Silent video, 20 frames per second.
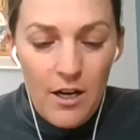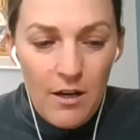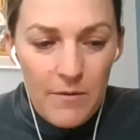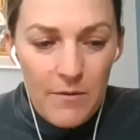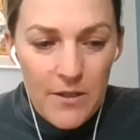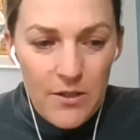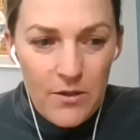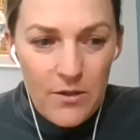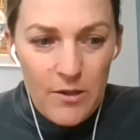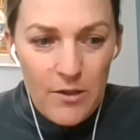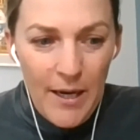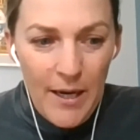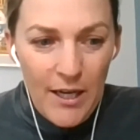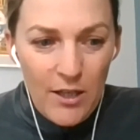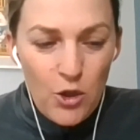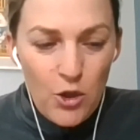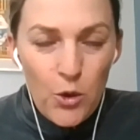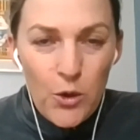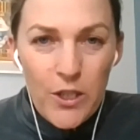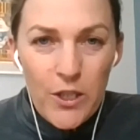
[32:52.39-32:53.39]
This was
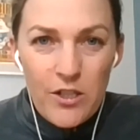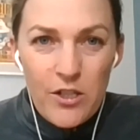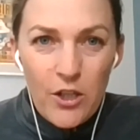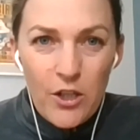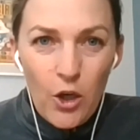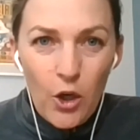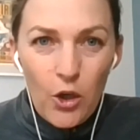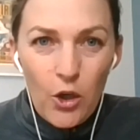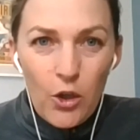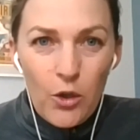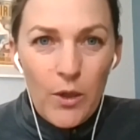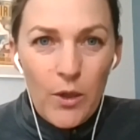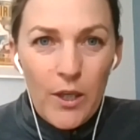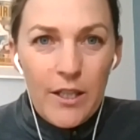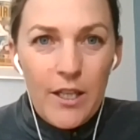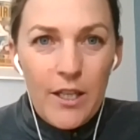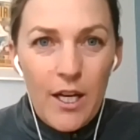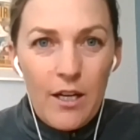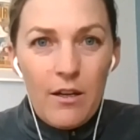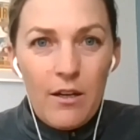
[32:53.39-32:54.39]
about 2 years ago, and
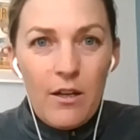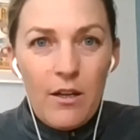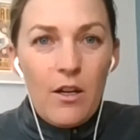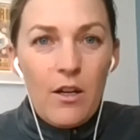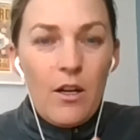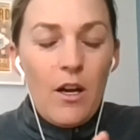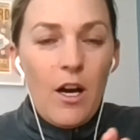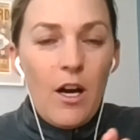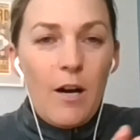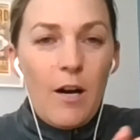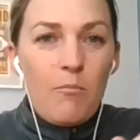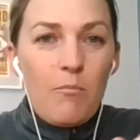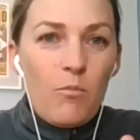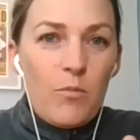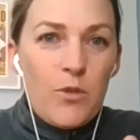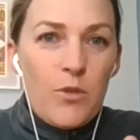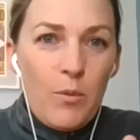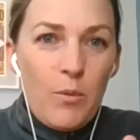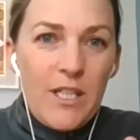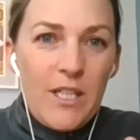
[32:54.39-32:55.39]
then
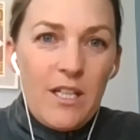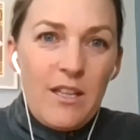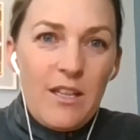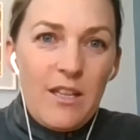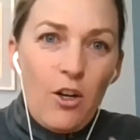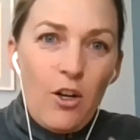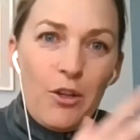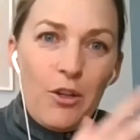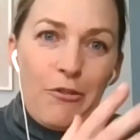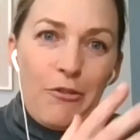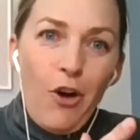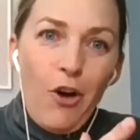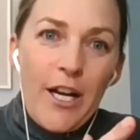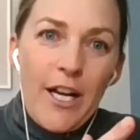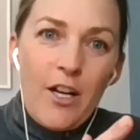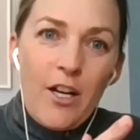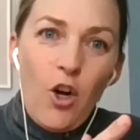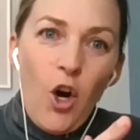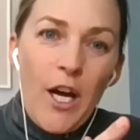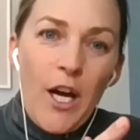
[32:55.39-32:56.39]
so we did that on the
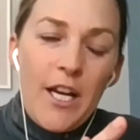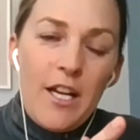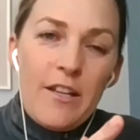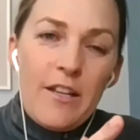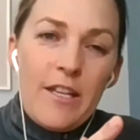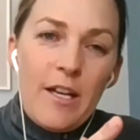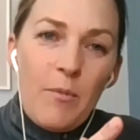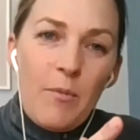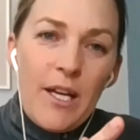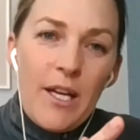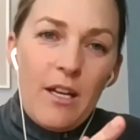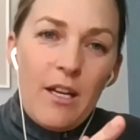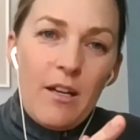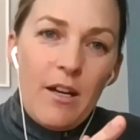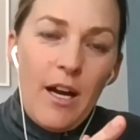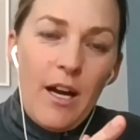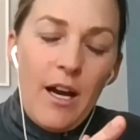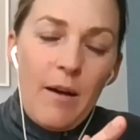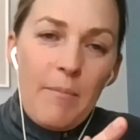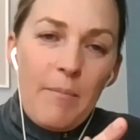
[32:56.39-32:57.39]
Friday night, and then we
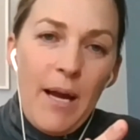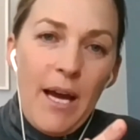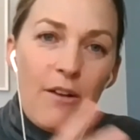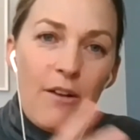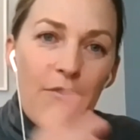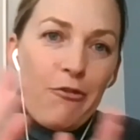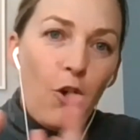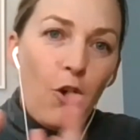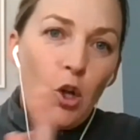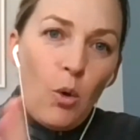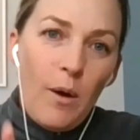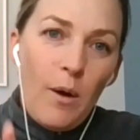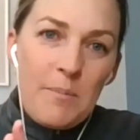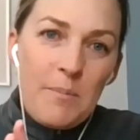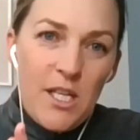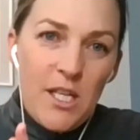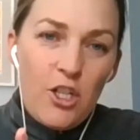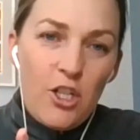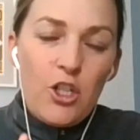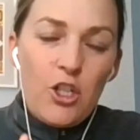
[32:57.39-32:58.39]
had a follow-up
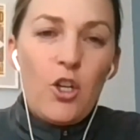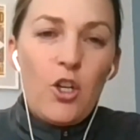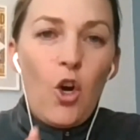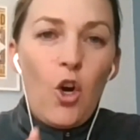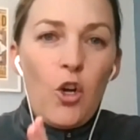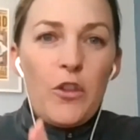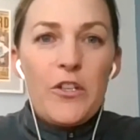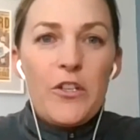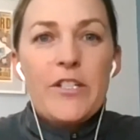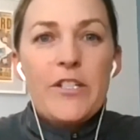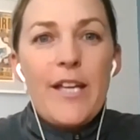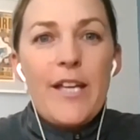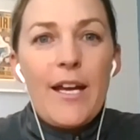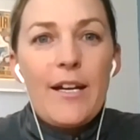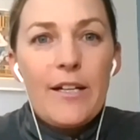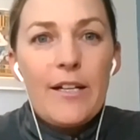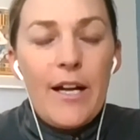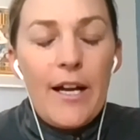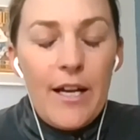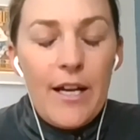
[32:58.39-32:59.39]
session on
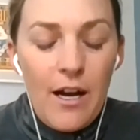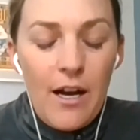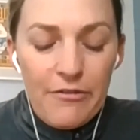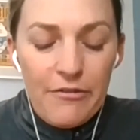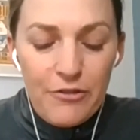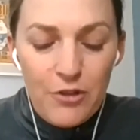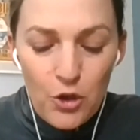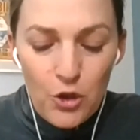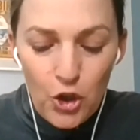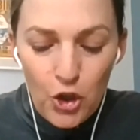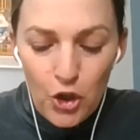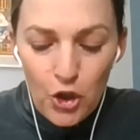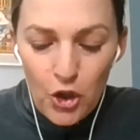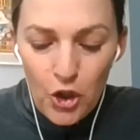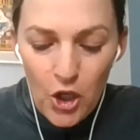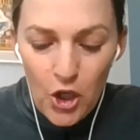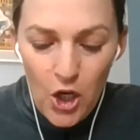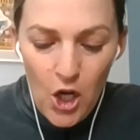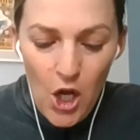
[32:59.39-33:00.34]
Saturday afternoon.